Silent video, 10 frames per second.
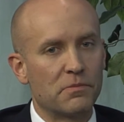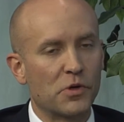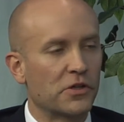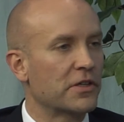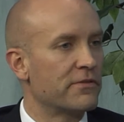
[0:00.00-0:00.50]

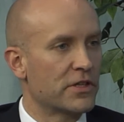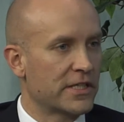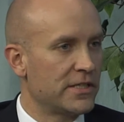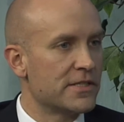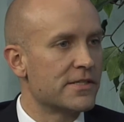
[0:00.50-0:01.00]
bulk of our
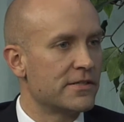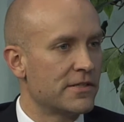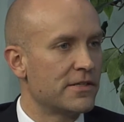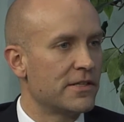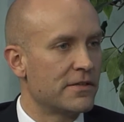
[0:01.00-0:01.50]
kids
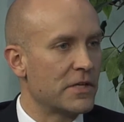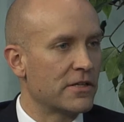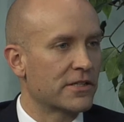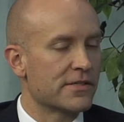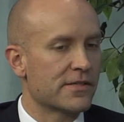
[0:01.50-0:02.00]
in
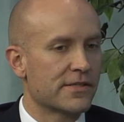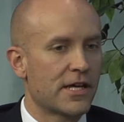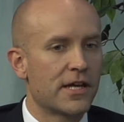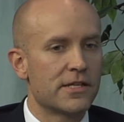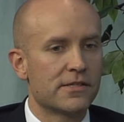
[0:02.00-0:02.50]
American
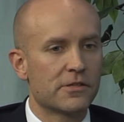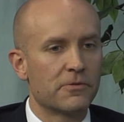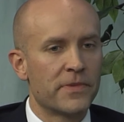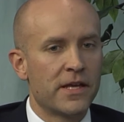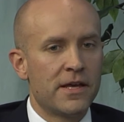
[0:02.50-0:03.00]
society.
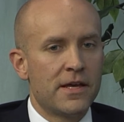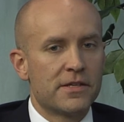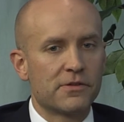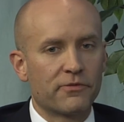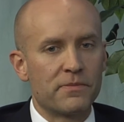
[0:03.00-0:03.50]
So
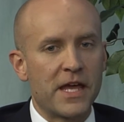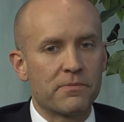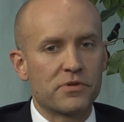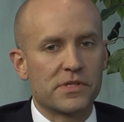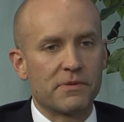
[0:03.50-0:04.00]
from
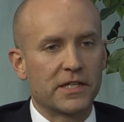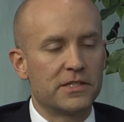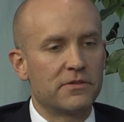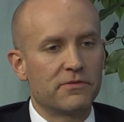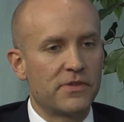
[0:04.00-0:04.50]
that
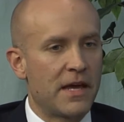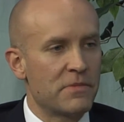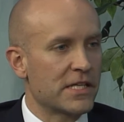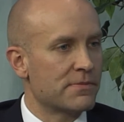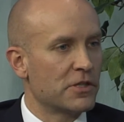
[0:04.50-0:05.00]
perspective, that
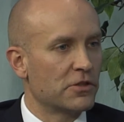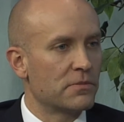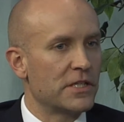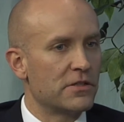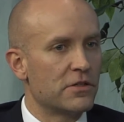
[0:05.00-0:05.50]
makes me a
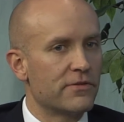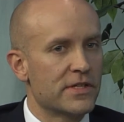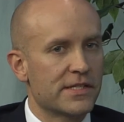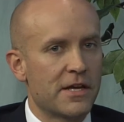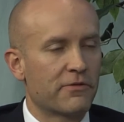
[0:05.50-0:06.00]
little bit
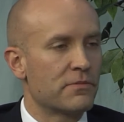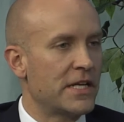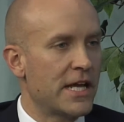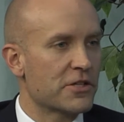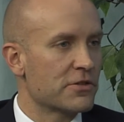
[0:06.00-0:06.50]
nervous. Now, from
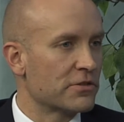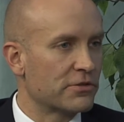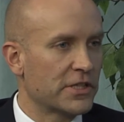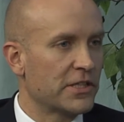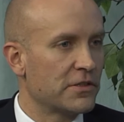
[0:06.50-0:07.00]
a national
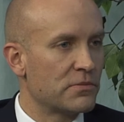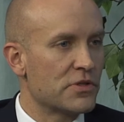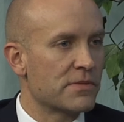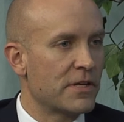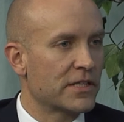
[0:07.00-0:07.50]
curriculum
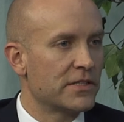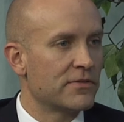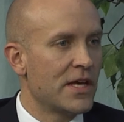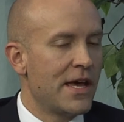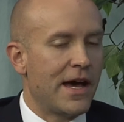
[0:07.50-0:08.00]

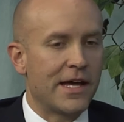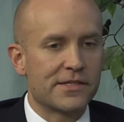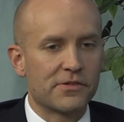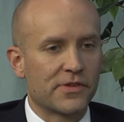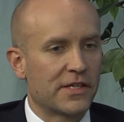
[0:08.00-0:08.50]
perspective, I
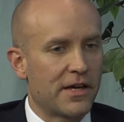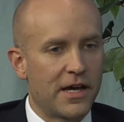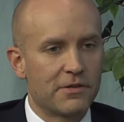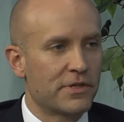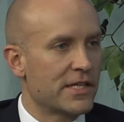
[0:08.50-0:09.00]
still think
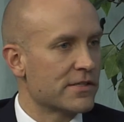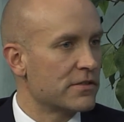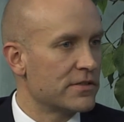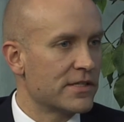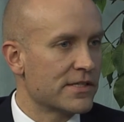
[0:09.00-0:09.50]
Iowa has
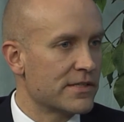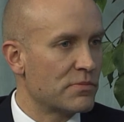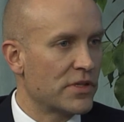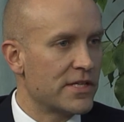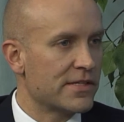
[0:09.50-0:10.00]
good things in
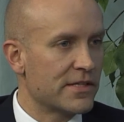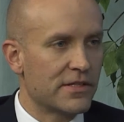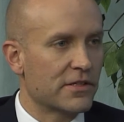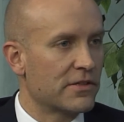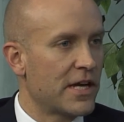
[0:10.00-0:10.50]
place. I
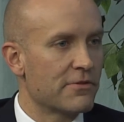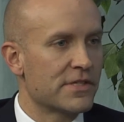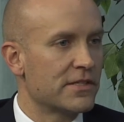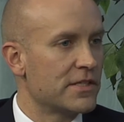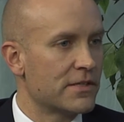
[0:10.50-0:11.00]
think the Iowa
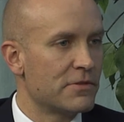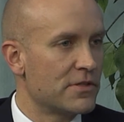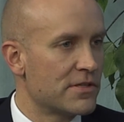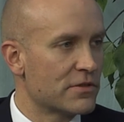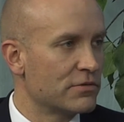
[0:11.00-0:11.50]
City
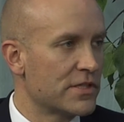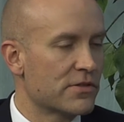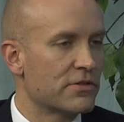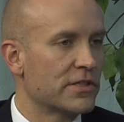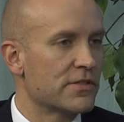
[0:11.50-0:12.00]
Community School
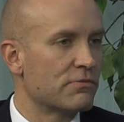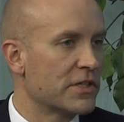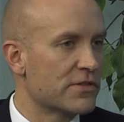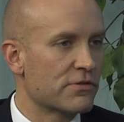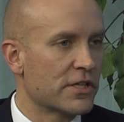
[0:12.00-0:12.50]
District is
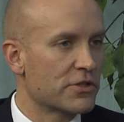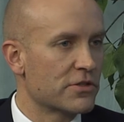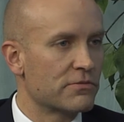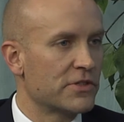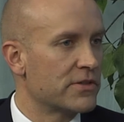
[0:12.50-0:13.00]
well
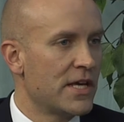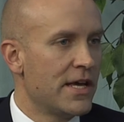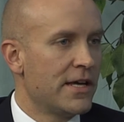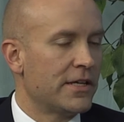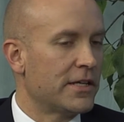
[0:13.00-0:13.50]
structured with
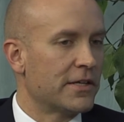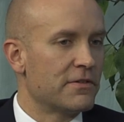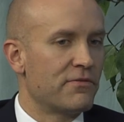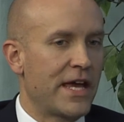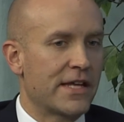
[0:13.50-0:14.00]

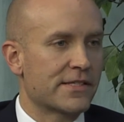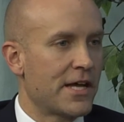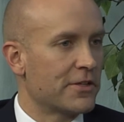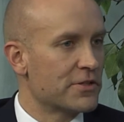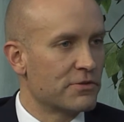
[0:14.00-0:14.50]
vast
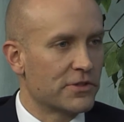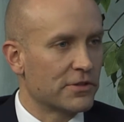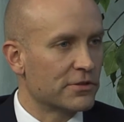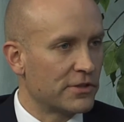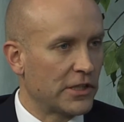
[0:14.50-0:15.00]
knowledge with our
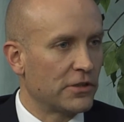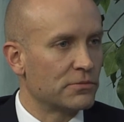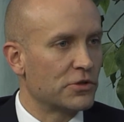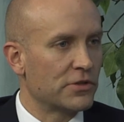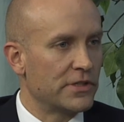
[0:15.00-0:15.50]

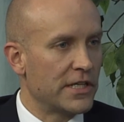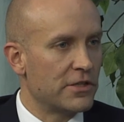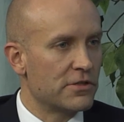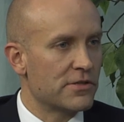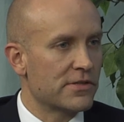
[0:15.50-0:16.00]
curriculum
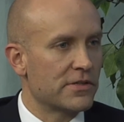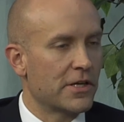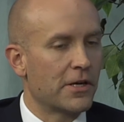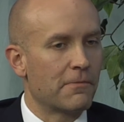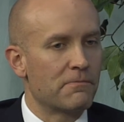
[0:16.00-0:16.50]
coordinators.
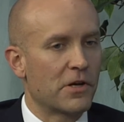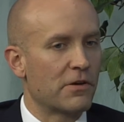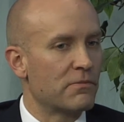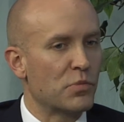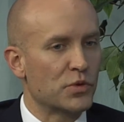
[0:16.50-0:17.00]

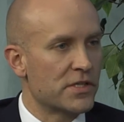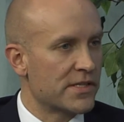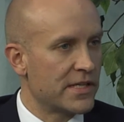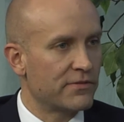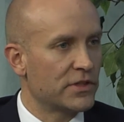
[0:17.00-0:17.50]
Our board
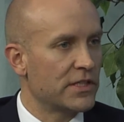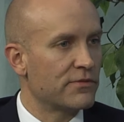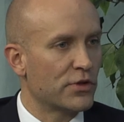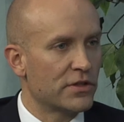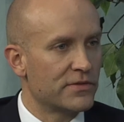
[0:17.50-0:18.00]
is heavily
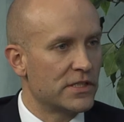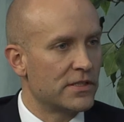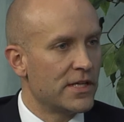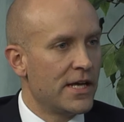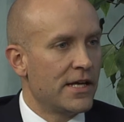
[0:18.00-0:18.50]
involved
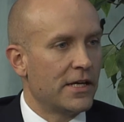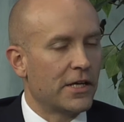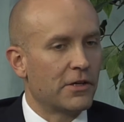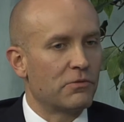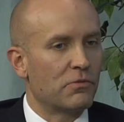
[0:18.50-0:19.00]
in
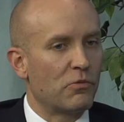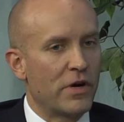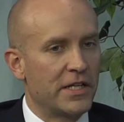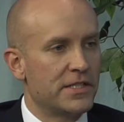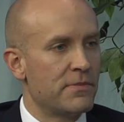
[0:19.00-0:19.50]

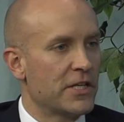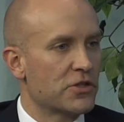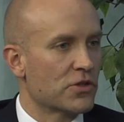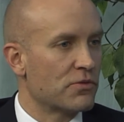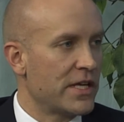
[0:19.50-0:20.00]
wanting to make
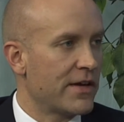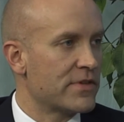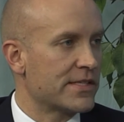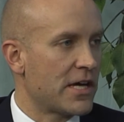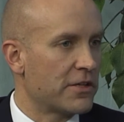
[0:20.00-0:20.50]
sure we have
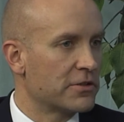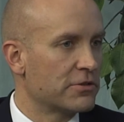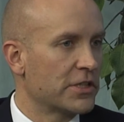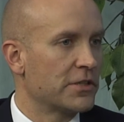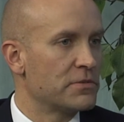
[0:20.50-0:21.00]
a solid
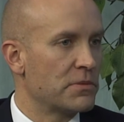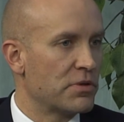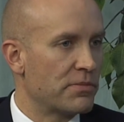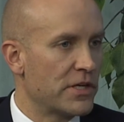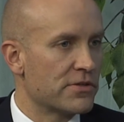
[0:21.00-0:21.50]
curriculum that
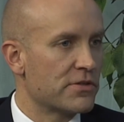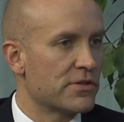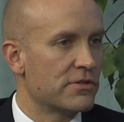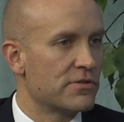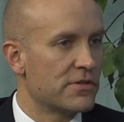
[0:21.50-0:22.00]
prepares our
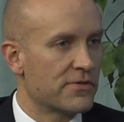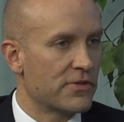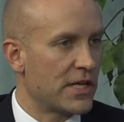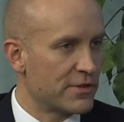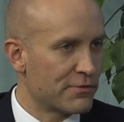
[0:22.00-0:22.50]
students
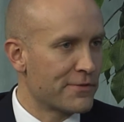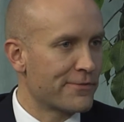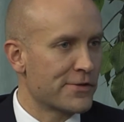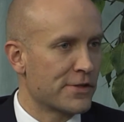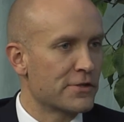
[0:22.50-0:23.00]
for that
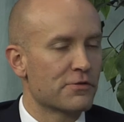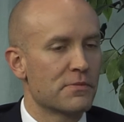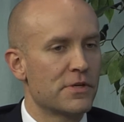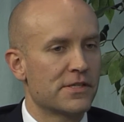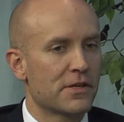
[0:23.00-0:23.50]
21st century
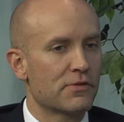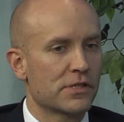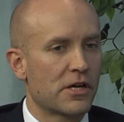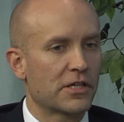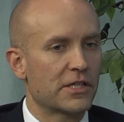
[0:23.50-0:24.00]
piece I was
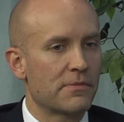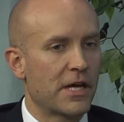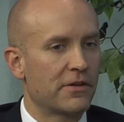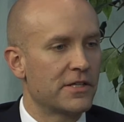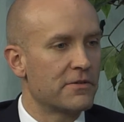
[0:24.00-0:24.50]
talking
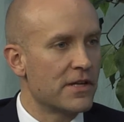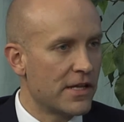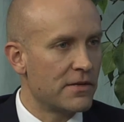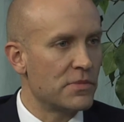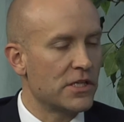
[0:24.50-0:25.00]
about
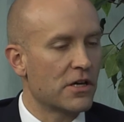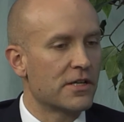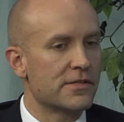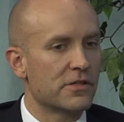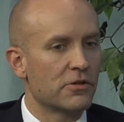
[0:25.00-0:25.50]
and
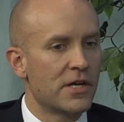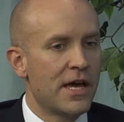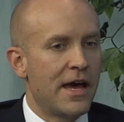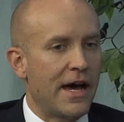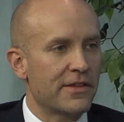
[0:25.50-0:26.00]
beyond. So
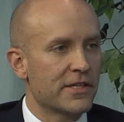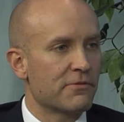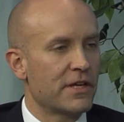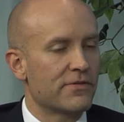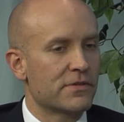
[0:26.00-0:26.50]
I think
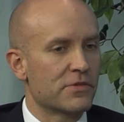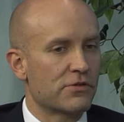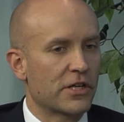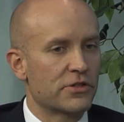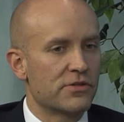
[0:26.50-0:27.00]
we have some
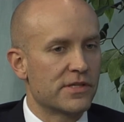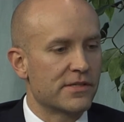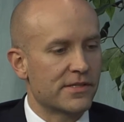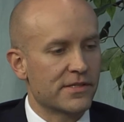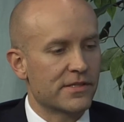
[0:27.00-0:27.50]
structures
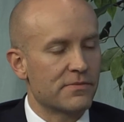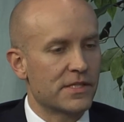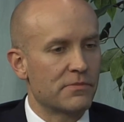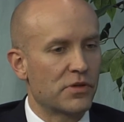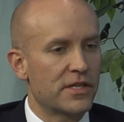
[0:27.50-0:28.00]
and systems
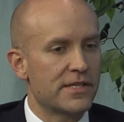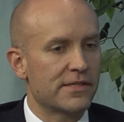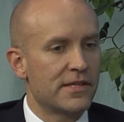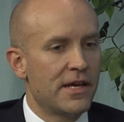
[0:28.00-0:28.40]
in place